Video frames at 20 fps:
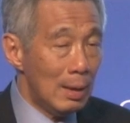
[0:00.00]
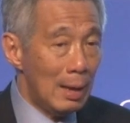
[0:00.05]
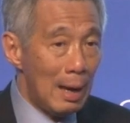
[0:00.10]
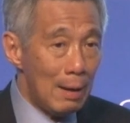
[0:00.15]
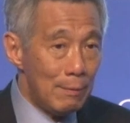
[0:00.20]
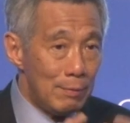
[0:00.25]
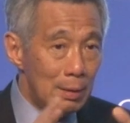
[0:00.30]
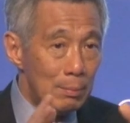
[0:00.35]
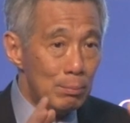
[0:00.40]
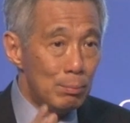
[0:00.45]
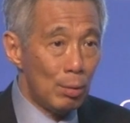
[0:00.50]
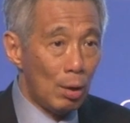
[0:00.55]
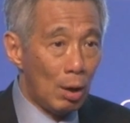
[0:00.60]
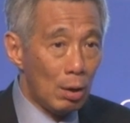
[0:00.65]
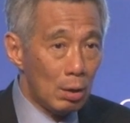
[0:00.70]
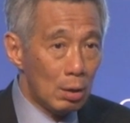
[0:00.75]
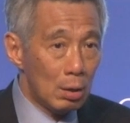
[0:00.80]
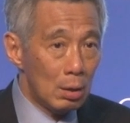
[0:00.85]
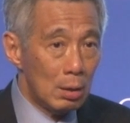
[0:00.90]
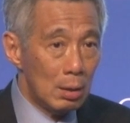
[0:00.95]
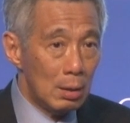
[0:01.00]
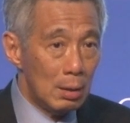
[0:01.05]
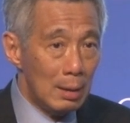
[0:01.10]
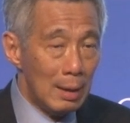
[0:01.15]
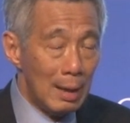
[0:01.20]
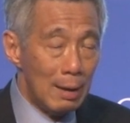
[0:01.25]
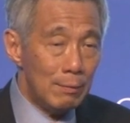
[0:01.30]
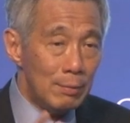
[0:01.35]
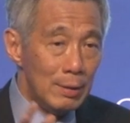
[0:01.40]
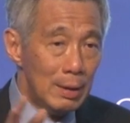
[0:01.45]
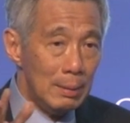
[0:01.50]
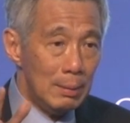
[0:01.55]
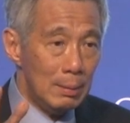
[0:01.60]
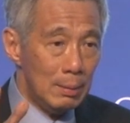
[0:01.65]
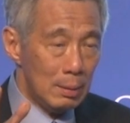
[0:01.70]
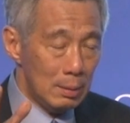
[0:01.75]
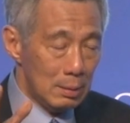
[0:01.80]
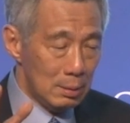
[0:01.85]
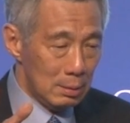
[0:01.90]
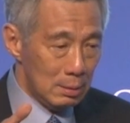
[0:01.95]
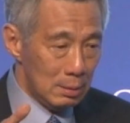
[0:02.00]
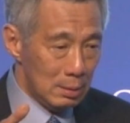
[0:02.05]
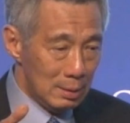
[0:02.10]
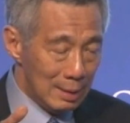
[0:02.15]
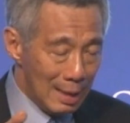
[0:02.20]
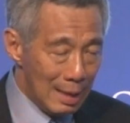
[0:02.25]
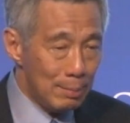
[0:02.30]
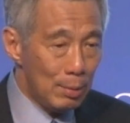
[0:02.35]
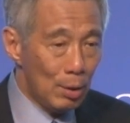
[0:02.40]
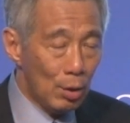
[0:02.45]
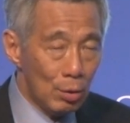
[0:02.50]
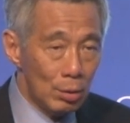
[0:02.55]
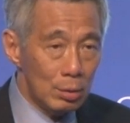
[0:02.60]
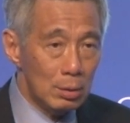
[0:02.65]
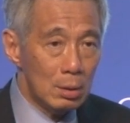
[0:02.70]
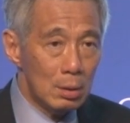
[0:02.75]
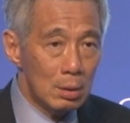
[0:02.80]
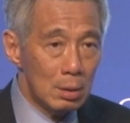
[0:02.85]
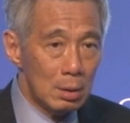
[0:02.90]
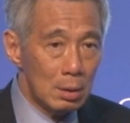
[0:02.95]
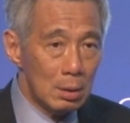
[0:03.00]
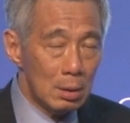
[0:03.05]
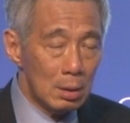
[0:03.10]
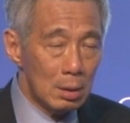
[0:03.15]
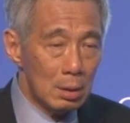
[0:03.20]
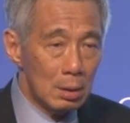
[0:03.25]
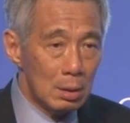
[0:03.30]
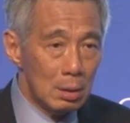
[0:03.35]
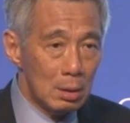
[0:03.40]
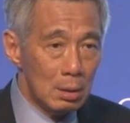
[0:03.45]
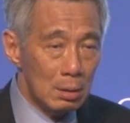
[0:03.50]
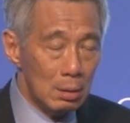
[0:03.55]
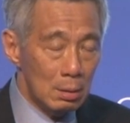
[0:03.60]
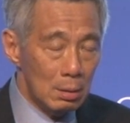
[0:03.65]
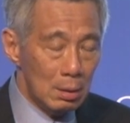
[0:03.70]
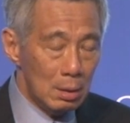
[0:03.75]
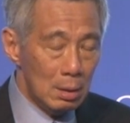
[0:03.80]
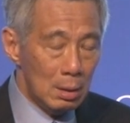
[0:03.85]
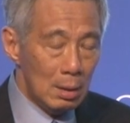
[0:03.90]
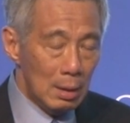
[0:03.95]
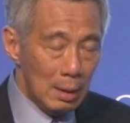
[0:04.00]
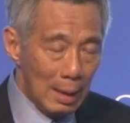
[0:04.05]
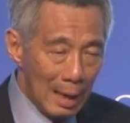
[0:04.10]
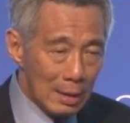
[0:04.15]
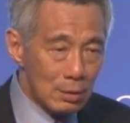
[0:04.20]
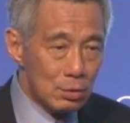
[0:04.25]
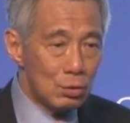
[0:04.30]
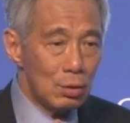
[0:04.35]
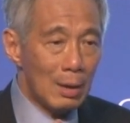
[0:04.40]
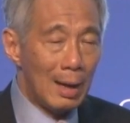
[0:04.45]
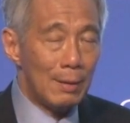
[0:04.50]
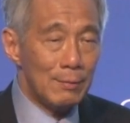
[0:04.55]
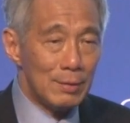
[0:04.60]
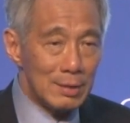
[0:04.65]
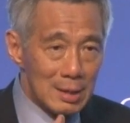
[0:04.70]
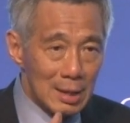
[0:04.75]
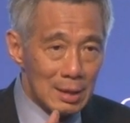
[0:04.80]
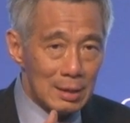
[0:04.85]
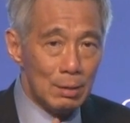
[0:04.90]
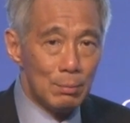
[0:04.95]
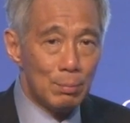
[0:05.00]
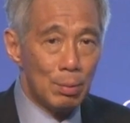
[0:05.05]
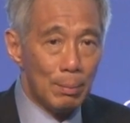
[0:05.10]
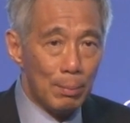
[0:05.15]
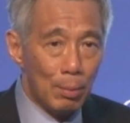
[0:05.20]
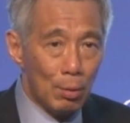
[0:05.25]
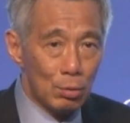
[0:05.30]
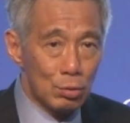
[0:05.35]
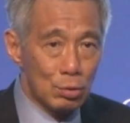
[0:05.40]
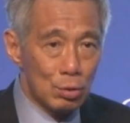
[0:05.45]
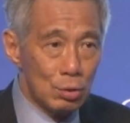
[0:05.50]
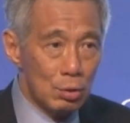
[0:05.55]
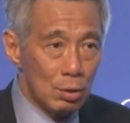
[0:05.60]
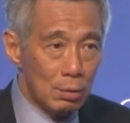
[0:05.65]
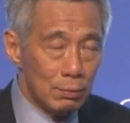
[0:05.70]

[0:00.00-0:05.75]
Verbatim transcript: Every block, every neighborhood has to have a certain proportion